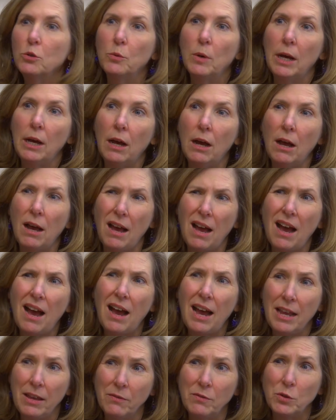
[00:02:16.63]
12, a
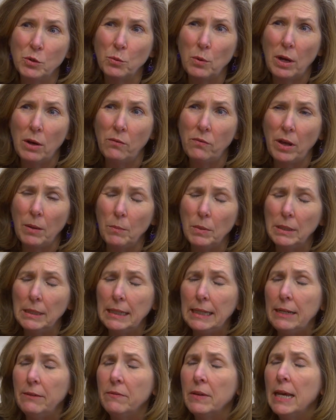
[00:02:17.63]
high of 12, I
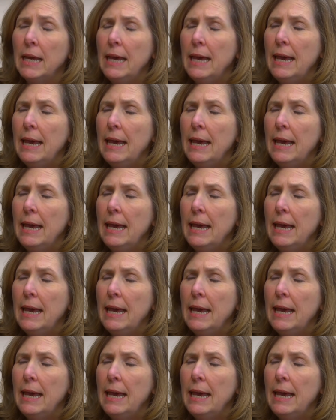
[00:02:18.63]
believe.